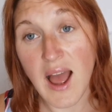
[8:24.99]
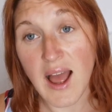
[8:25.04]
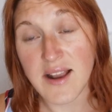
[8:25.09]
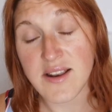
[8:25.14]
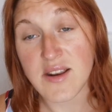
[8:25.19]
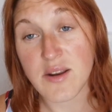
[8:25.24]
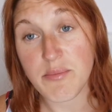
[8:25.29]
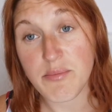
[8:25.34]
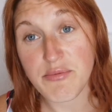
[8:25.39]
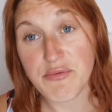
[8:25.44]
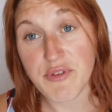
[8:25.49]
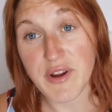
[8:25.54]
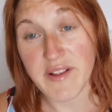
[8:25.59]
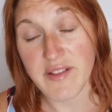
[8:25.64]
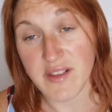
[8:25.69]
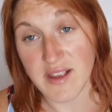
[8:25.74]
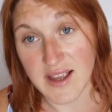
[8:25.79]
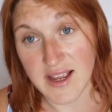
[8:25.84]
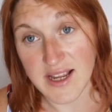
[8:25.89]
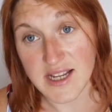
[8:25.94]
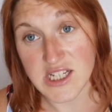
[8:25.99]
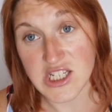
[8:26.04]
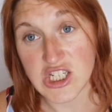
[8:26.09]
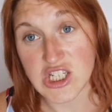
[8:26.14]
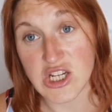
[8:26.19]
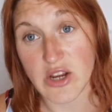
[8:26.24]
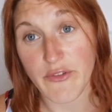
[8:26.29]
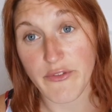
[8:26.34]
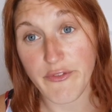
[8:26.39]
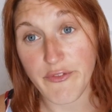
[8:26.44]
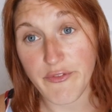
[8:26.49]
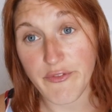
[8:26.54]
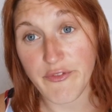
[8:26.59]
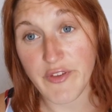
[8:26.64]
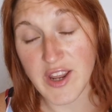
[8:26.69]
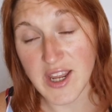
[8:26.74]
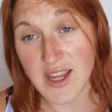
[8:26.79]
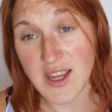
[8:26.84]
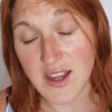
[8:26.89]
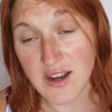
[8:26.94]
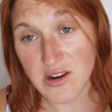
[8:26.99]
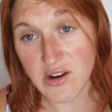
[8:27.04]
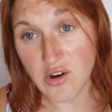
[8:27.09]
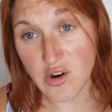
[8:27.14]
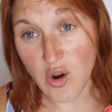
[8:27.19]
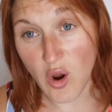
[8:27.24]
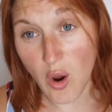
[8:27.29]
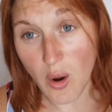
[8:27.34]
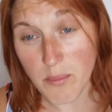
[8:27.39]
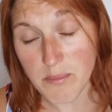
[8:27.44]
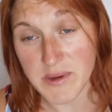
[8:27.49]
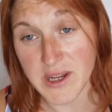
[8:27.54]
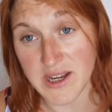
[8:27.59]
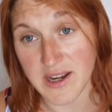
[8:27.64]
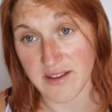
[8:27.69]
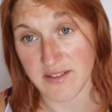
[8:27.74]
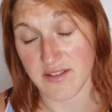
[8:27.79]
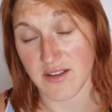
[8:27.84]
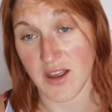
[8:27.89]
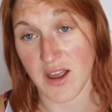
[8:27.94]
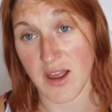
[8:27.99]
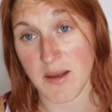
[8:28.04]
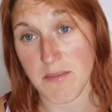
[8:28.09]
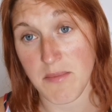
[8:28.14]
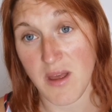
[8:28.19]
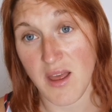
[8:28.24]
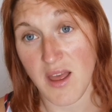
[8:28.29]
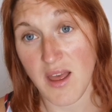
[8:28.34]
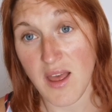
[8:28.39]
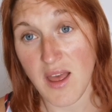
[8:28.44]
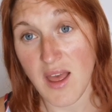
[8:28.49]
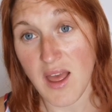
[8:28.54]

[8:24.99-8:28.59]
And the British feared communism